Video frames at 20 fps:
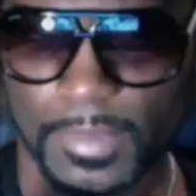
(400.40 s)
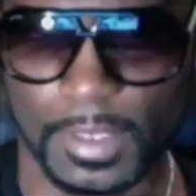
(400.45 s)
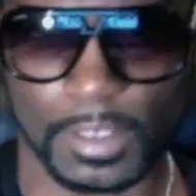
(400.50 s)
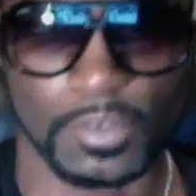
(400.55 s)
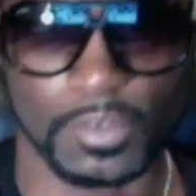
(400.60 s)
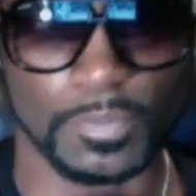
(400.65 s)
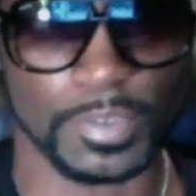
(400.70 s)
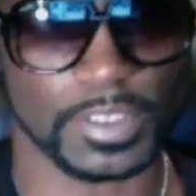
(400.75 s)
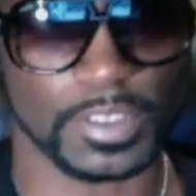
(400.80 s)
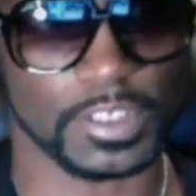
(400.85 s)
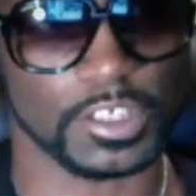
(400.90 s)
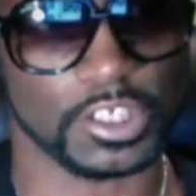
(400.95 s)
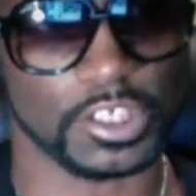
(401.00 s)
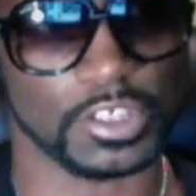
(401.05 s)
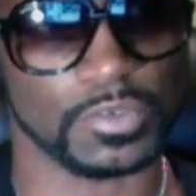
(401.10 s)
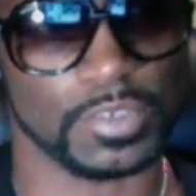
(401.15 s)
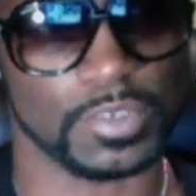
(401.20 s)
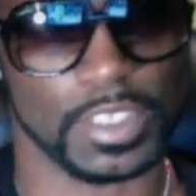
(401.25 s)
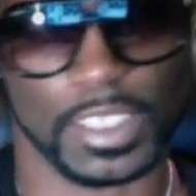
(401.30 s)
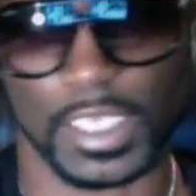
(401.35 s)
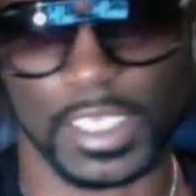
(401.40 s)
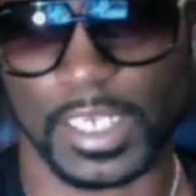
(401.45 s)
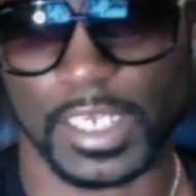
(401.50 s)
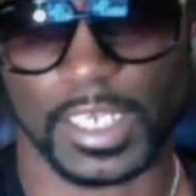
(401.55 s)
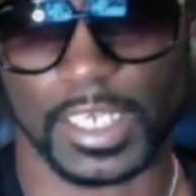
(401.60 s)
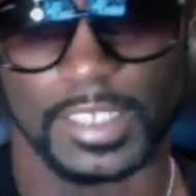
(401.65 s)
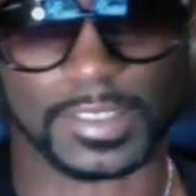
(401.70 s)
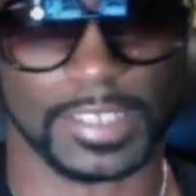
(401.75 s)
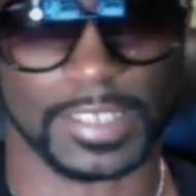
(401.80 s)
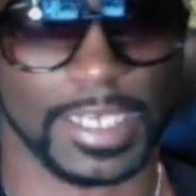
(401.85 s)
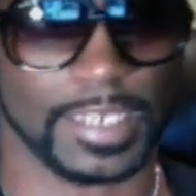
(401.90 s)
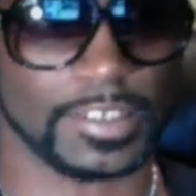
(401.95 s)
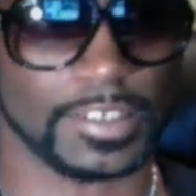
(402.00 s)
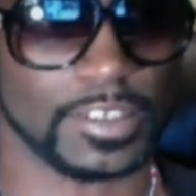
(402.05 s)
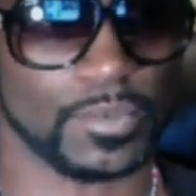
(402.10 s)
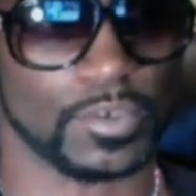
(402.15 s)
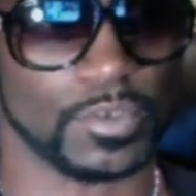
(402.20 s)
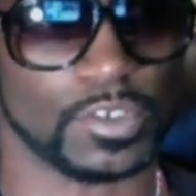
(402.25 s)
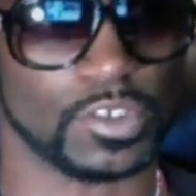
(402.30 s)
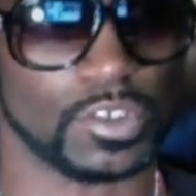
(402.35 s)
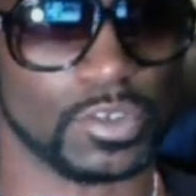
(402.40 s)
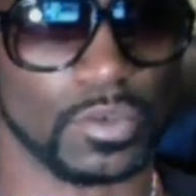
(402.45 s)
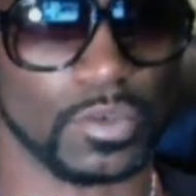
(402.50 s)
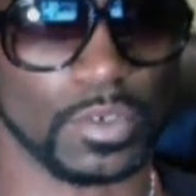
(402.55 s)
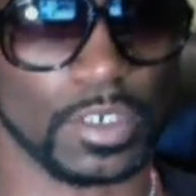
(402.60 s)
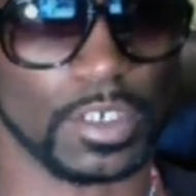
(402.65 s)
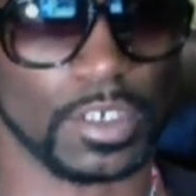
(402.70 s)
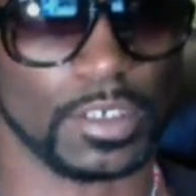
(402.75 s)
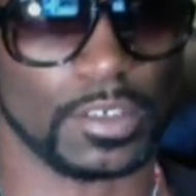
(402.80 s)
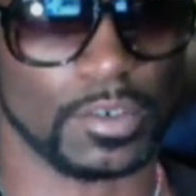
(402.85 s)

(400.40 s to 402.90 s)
you put this unit inside someone's store,